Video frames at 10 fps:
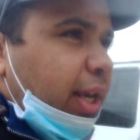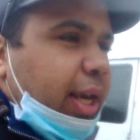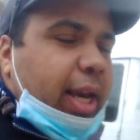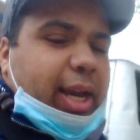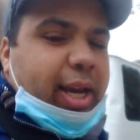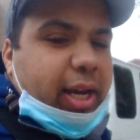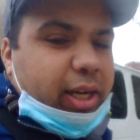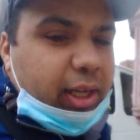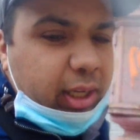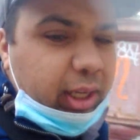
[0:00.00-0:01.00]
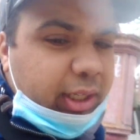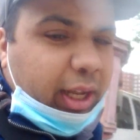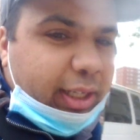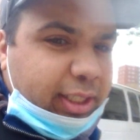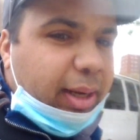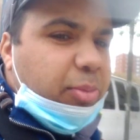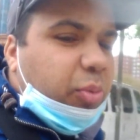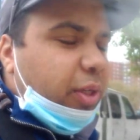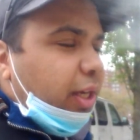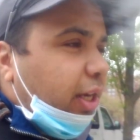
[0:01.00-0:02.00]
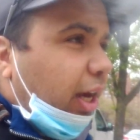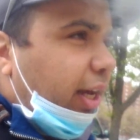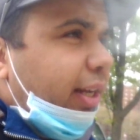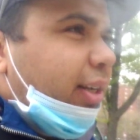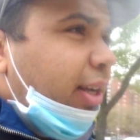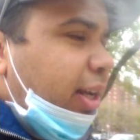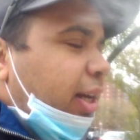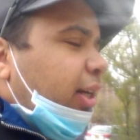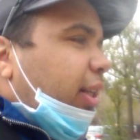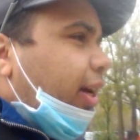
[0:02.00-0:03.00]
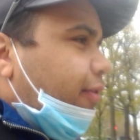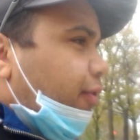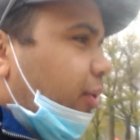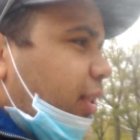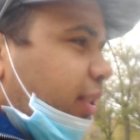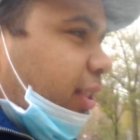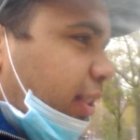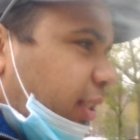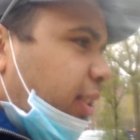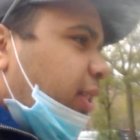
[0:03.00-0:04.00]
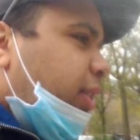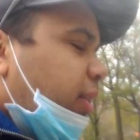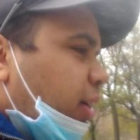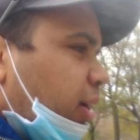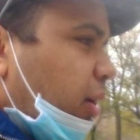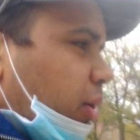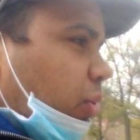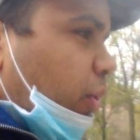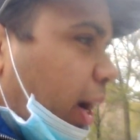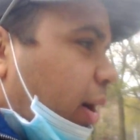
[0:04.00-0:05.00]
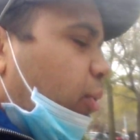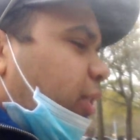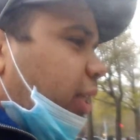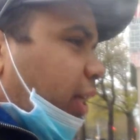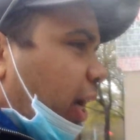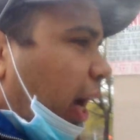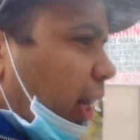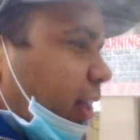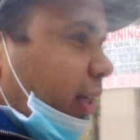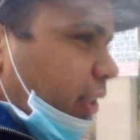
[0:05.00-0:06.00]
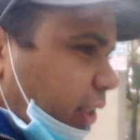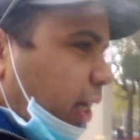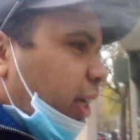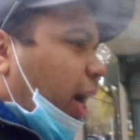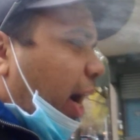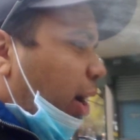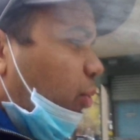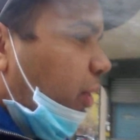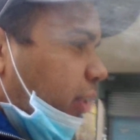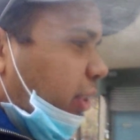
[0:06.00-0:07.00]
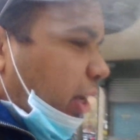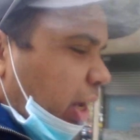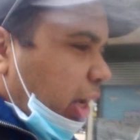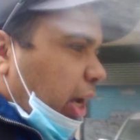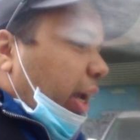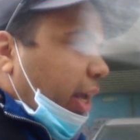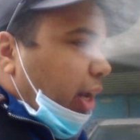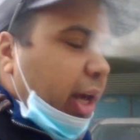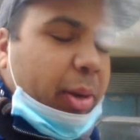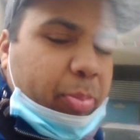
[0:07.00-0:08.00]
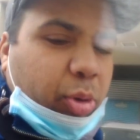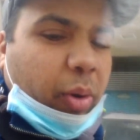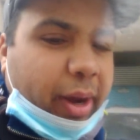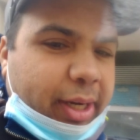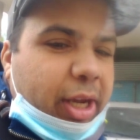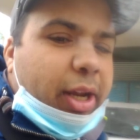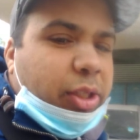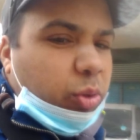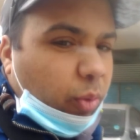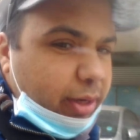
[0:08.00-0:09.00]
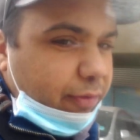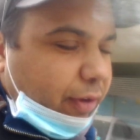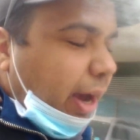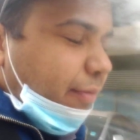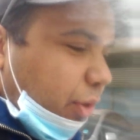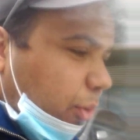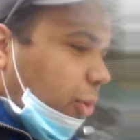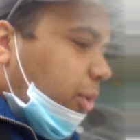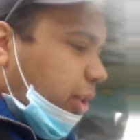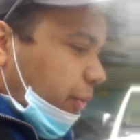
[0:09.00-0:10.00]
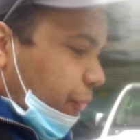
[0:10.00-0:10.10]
And a lot of times we get caught. Like, for instance, when I was in college, I was an unemployed 25-year-old